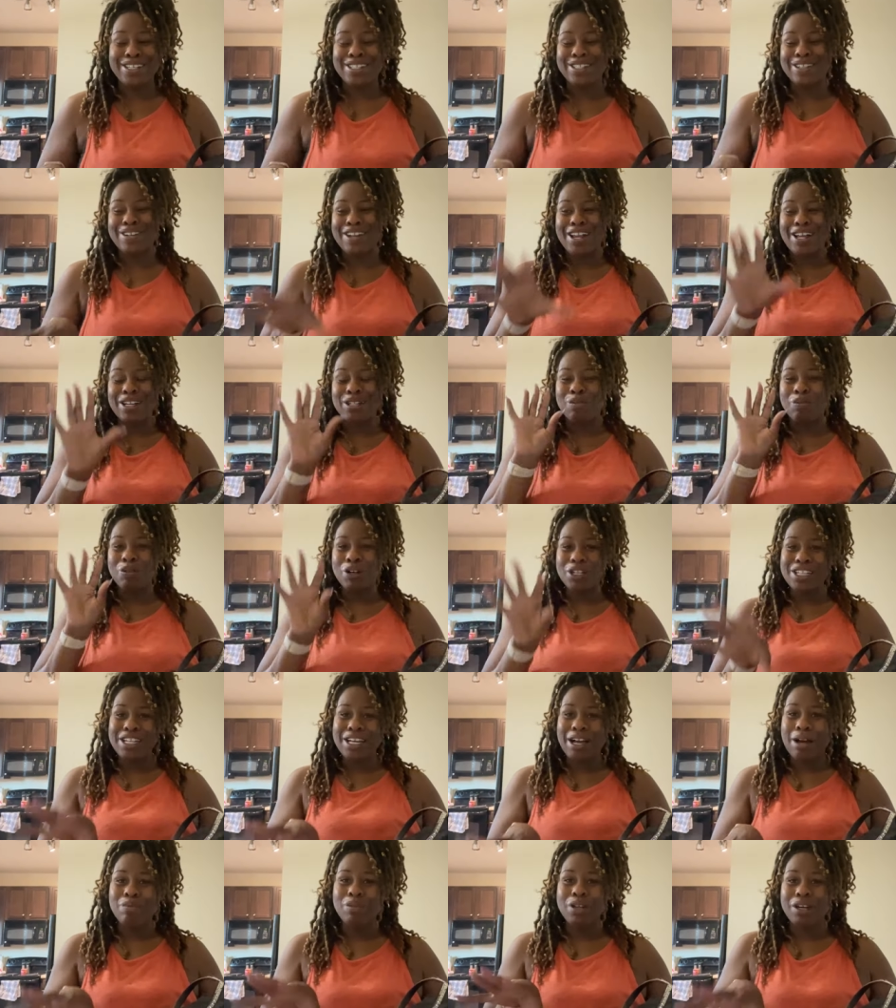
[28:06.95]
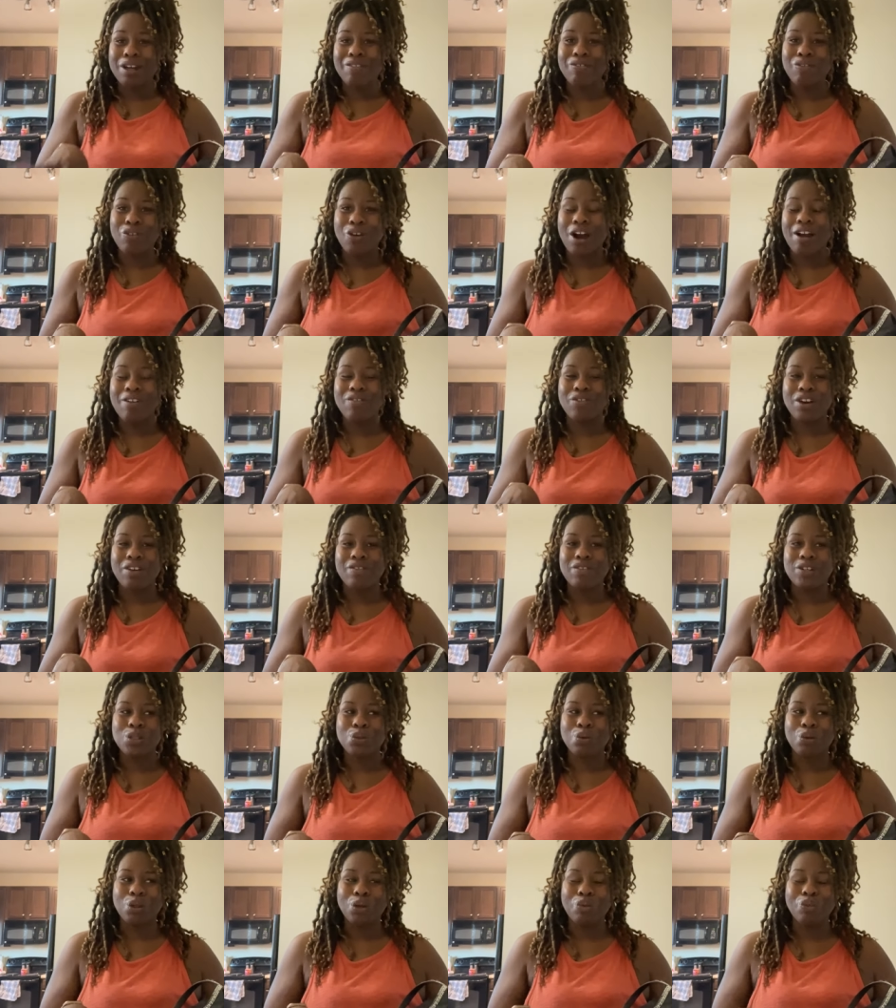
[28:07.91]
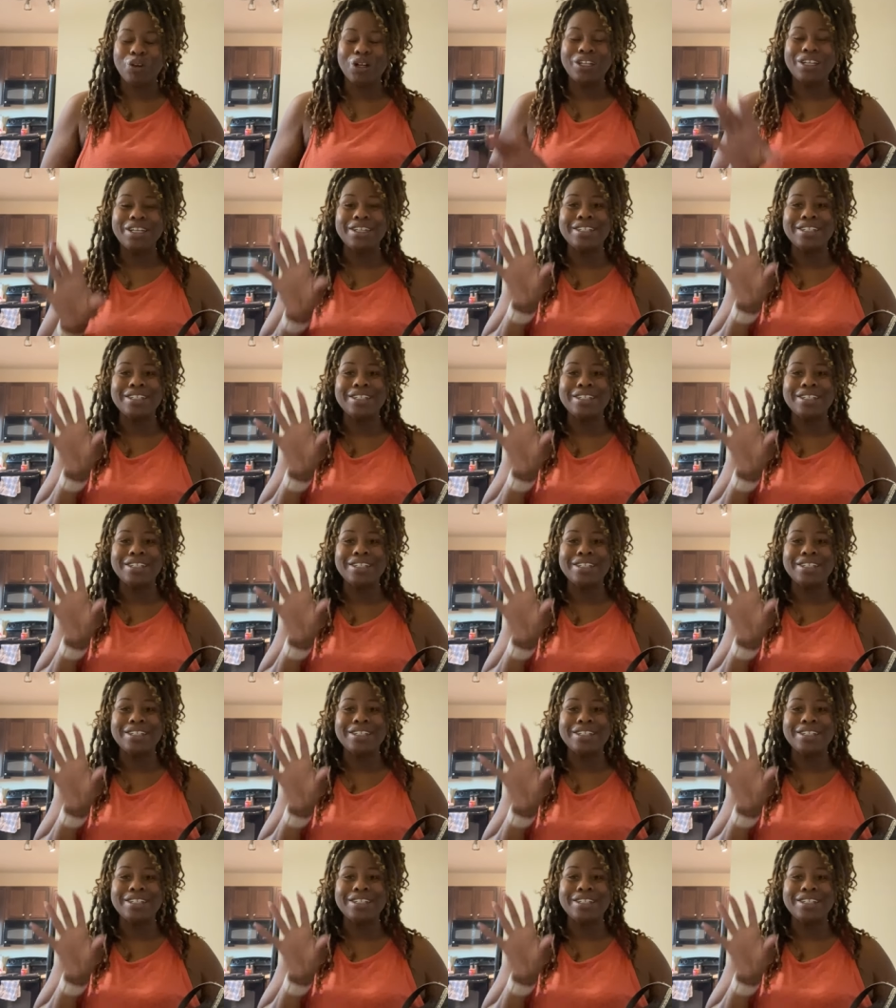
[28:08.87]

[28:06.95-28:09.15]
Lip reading: So that's one thing I'm looking for at Forever 21